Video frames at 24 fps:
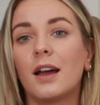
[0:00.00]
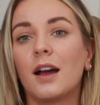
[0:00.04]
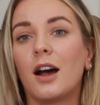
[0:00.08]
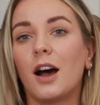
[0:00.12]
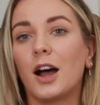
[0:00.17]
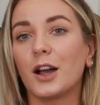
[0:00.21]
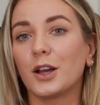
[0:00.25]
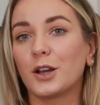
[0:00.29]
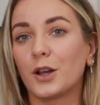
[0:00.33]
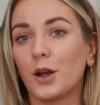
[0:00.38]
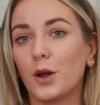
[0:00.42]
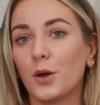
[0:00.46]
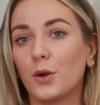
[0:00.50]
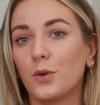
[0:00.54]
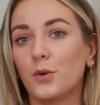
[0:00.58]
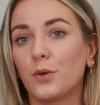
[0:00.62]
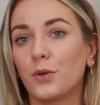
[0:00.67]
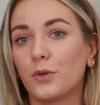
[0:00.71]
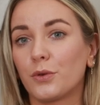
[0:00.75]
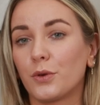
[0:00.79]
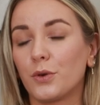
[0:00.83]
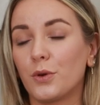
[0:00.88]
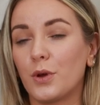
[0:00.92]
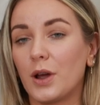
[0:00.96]
I go
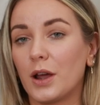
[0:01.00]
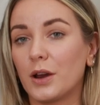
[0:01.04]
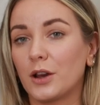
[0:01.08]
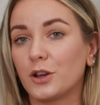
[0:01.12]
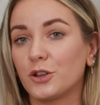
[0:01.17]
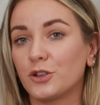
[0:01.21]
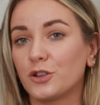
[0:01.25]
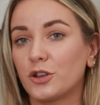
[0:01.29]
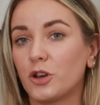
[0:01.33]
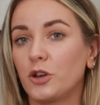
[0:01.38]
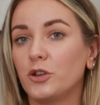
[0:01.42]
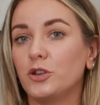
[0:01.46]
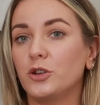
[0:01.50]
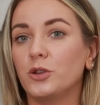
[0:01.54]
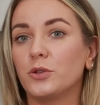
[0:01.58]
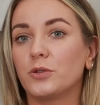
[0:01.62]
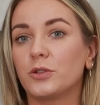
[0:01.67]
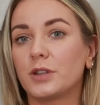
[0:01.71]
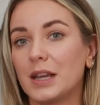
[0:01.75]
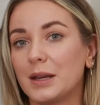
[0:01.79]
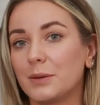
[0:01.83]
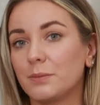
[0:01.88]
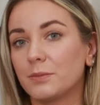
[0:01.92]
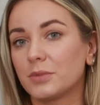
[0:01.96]
through and I show you
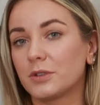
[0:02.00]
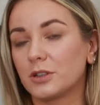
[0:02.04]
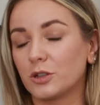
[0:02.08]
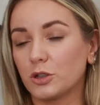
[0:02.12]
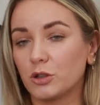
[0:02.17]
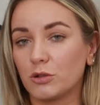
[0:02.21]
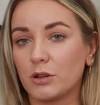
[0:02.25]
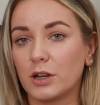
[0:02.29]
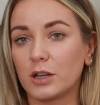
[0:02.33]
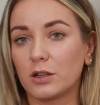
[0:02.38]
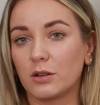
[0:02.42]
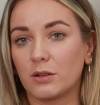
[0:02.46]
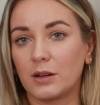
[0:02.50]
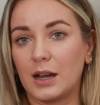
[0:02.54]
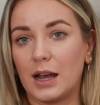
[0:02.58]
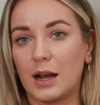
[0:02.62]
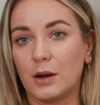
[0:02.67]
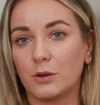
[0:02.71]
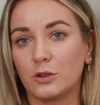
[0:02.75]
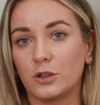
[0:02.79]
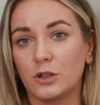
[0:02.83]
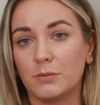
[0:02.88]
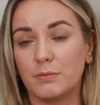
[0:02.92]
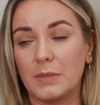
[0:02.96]
tips and tricks on
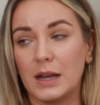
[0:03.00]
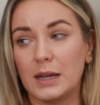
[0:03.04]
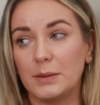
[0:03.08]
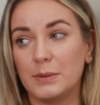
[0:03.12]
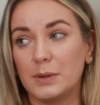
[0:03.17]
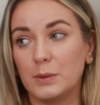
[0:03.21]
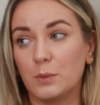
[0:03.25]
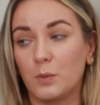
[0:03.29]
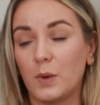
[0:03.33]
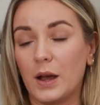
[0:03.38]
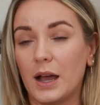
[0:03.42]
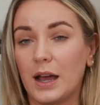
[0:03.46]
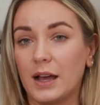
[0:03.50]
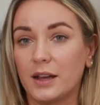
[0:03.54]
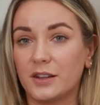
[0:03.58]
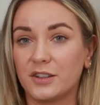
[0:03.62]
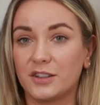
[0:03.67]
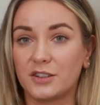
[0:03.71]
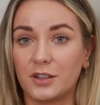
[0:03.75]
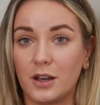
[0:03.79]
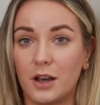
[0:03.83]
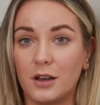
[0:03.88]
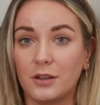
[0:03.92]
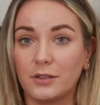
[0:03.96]
how to maybe wear
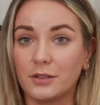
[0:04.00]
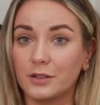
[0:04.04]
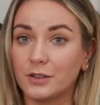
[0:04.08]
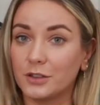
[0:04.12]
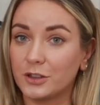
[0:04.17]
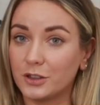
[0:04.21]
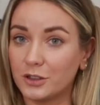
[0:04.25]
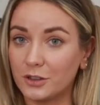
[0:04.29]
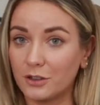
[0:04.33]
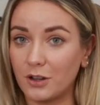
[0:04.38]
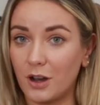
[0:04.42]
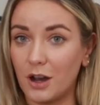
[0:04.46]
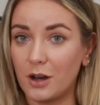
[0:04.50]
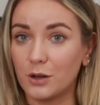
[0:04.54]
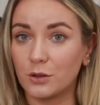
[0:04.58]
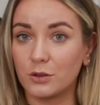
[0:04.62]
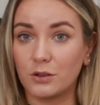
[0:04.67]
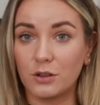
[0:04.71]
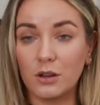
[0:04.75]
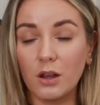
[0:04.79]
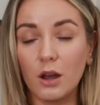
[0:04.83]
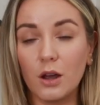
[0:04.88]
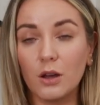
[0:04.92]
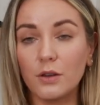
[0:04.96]
certain styles
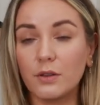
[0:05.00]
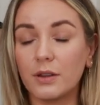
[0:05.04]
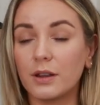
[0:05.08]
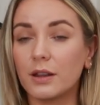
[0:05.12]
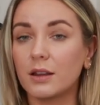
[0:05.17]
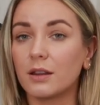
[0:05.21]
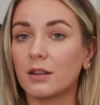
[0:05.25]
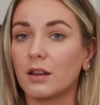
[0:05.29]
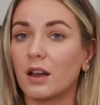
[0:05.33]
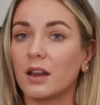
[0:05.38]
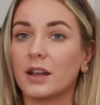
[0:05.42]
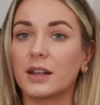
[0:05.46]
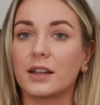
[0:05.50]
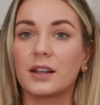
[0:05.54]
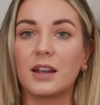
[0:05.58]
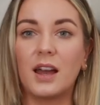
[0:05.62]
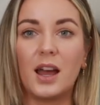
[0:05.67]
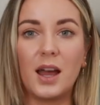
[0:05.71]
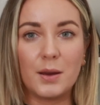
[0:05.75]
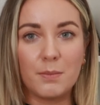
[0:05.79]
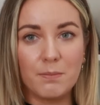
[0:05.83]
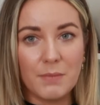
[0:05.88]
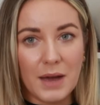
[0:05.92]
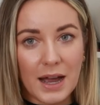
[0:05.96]
of clothing like
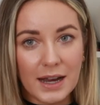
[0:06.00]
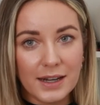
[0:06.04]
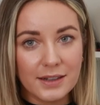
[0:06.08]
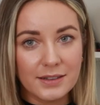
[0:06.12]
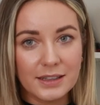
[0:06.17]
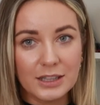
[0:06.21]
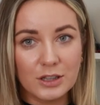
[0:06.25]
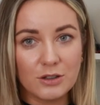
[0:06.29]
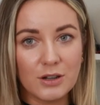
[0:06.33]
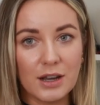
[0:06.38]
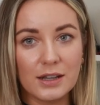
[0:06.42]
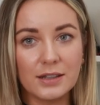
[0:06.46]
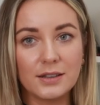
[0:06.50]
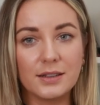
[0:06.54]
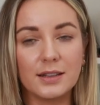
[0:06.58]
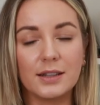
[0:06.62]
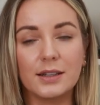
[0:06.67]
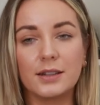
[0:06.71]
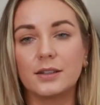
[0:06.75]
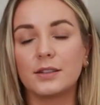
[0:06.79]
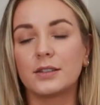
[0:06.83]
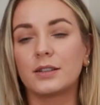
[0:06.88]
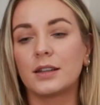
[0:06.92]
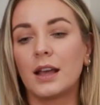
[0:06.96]
maxi
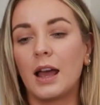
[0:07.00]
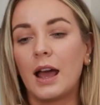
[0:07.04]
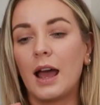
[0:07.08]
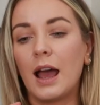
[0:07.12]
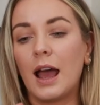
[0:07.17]
dresses.